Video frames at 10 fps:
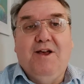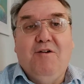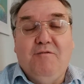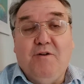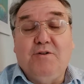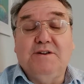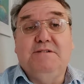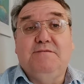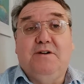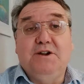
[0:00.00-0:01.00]
focused
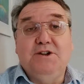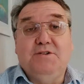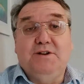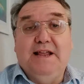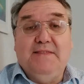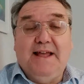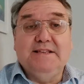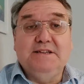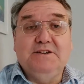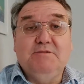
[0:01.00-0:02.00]
and functional in that
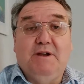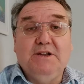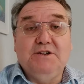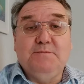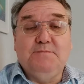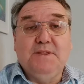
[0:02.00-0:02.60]
situation.